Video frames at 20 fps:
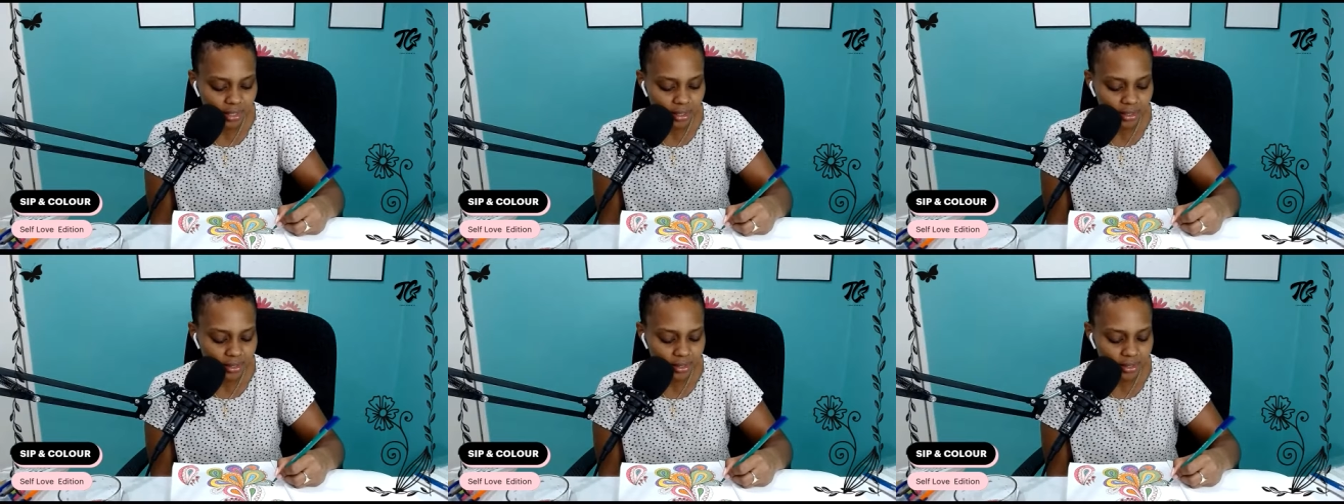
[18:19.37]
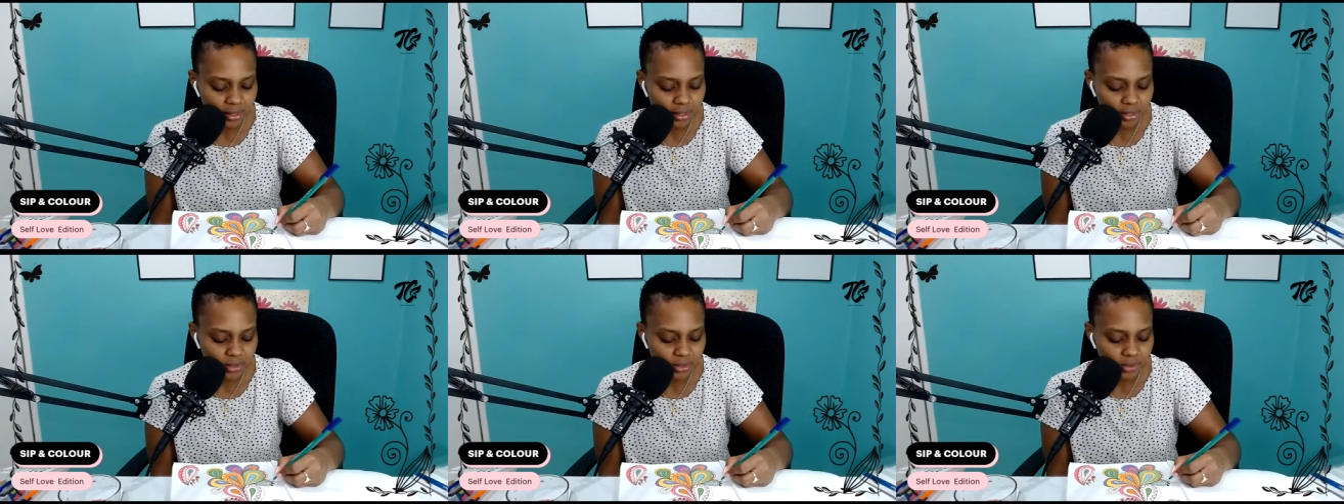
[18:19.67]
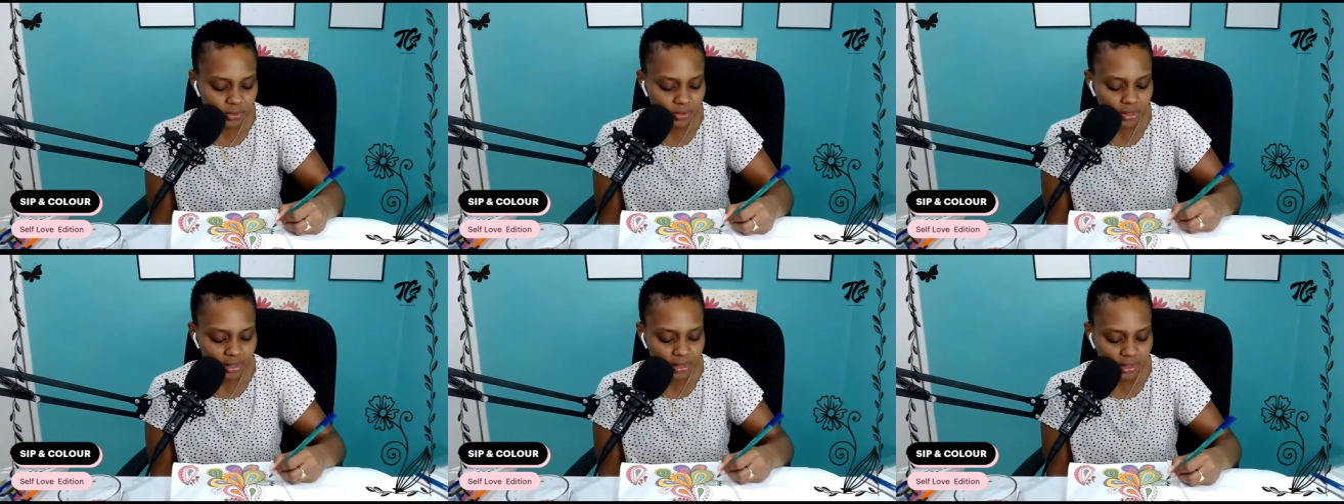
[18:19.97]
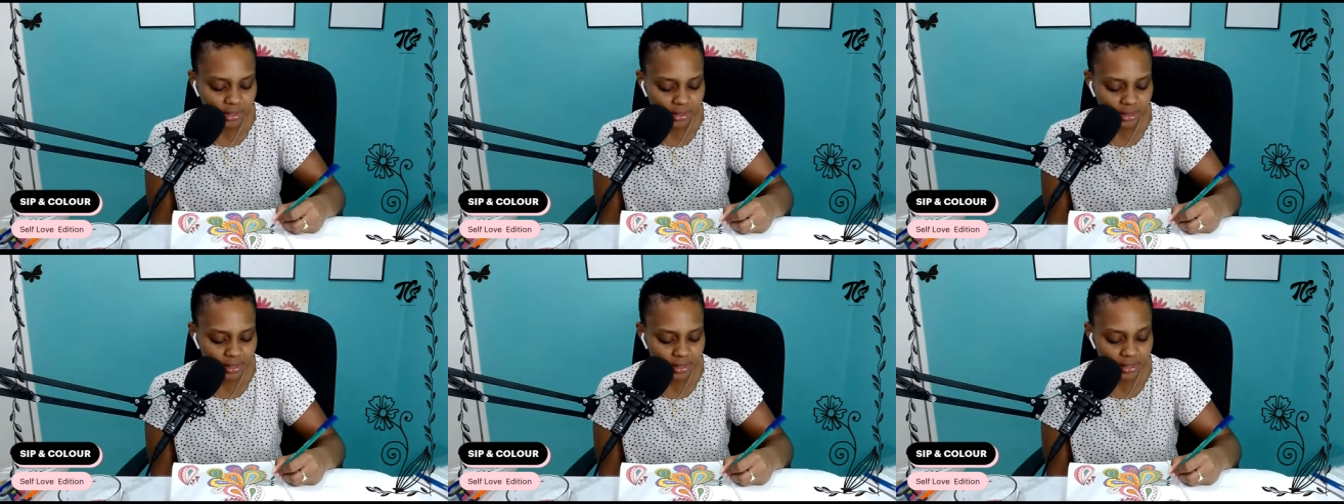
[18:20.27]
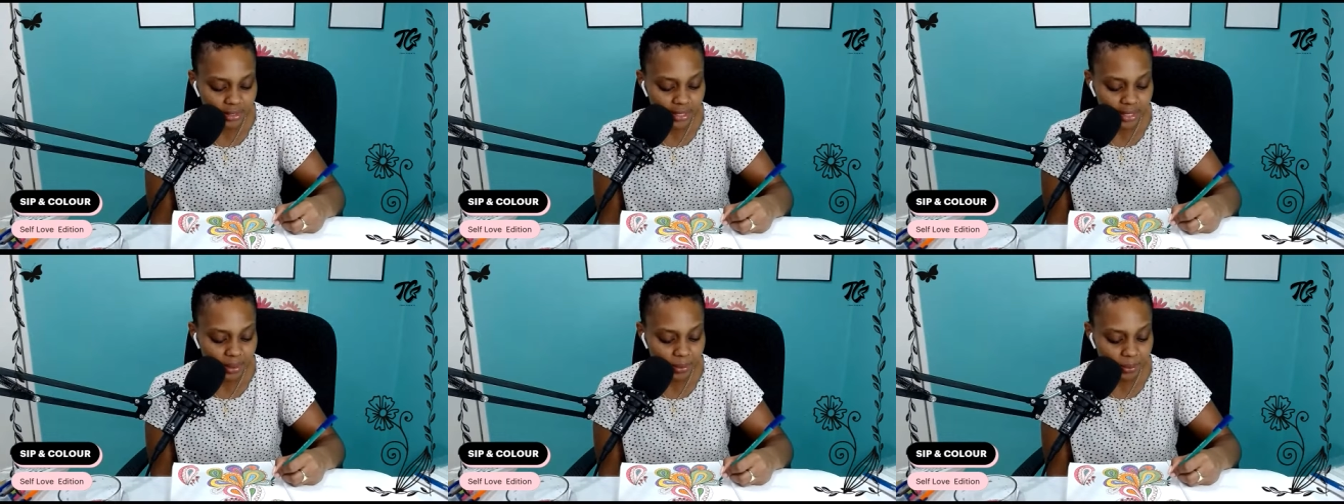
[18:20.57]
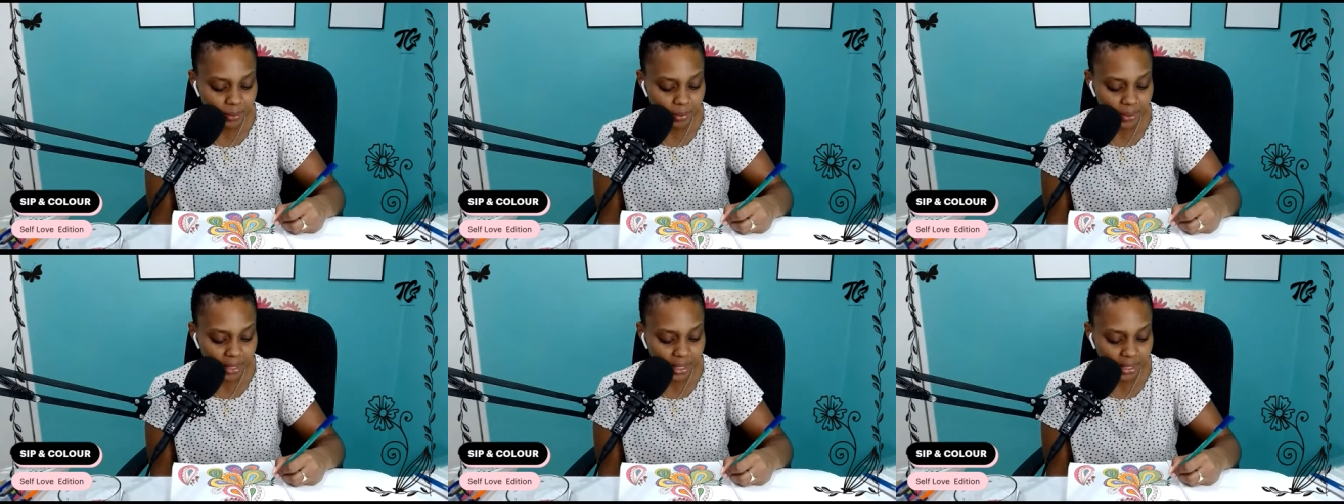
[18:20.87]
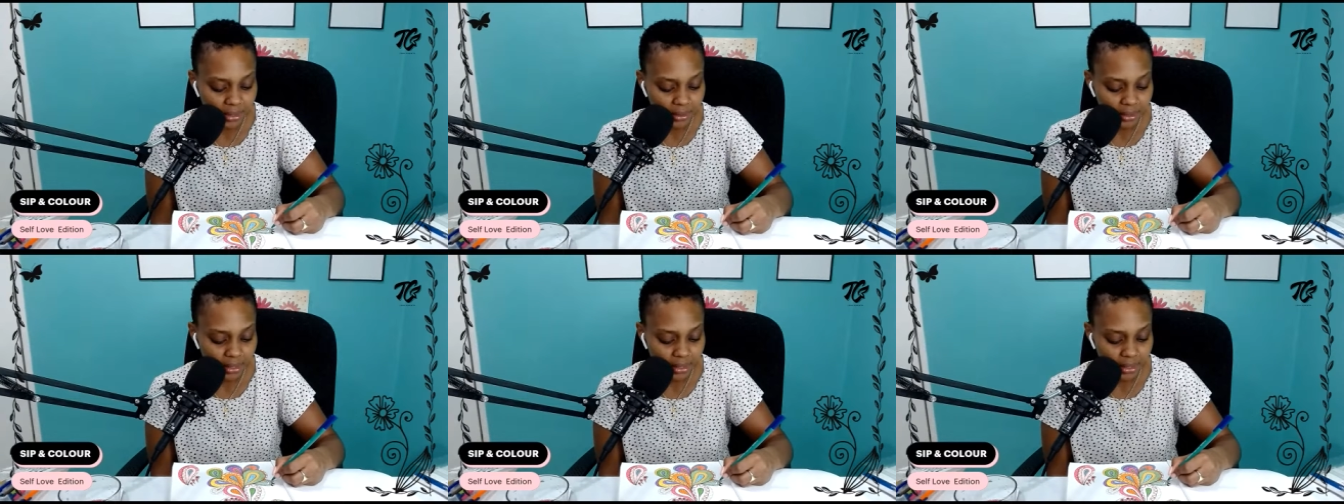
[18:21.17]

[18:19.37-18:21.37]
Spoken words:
continue going down the same path